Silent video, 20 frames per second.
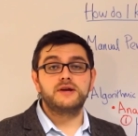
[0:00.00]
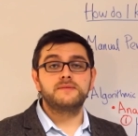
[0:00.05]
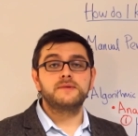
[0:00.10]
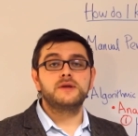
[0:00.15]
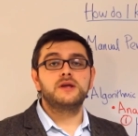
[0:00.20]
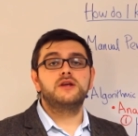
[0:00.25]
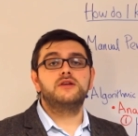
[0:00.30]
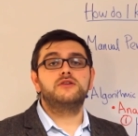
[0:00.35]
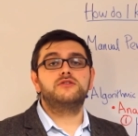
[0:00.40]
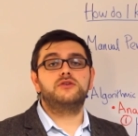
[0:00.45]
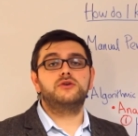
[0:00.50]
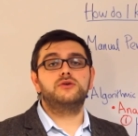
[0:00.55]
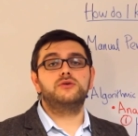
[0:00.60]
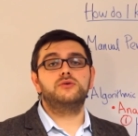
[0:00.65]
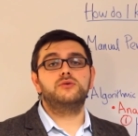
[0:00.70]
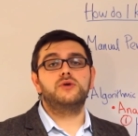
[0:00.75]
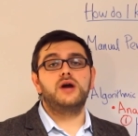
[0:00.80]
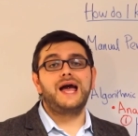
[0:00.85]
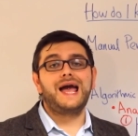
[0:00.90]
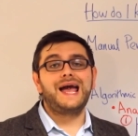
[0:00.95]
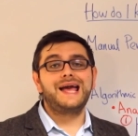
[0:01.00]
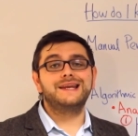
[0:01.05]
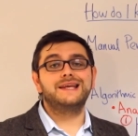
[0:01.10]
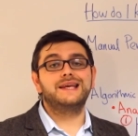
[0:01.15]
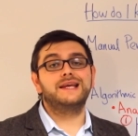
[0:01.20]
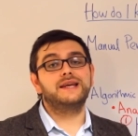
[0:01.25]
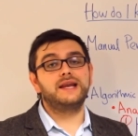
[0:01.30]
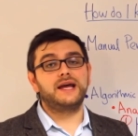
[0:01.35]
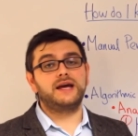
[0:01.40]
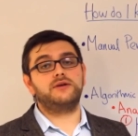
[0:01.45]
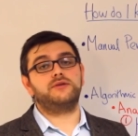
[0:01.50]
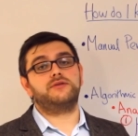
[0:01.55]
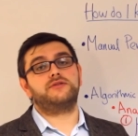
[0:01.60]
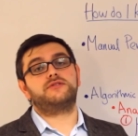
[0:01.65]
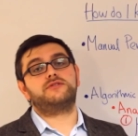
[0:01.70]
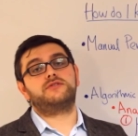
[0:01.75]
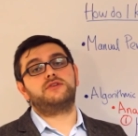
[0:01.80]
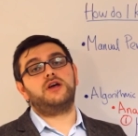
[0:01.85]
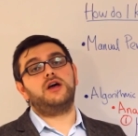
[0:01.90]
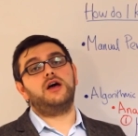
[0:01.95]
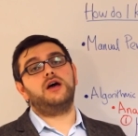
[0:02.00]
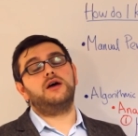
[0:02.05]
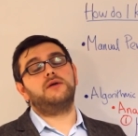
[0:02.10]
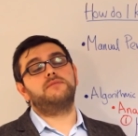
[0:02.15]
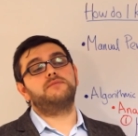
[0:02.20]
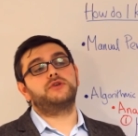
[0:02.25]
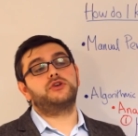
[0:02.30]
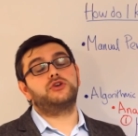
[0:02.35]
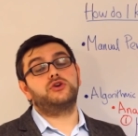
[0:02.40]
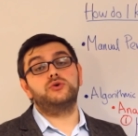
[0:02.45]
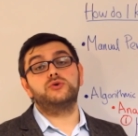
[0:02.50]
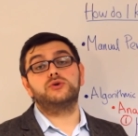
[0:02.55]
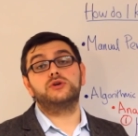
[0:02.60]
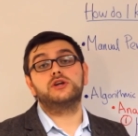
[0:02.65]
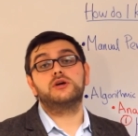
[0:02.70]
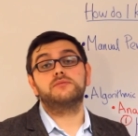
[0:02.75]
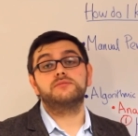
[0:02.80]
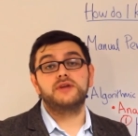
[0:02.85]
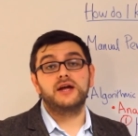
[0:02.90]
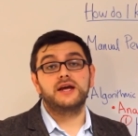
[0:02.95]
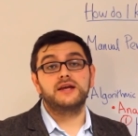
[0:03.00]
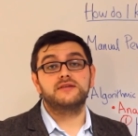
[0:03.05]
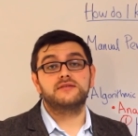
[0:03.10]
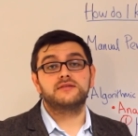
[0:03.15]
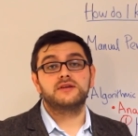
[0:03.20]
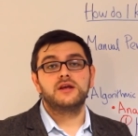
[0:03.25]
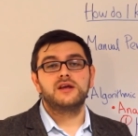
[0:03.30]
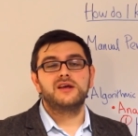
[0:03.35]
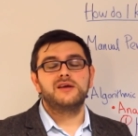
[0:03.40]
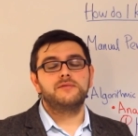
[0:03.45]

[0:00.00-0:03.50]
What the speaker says: it to any announced Google updates.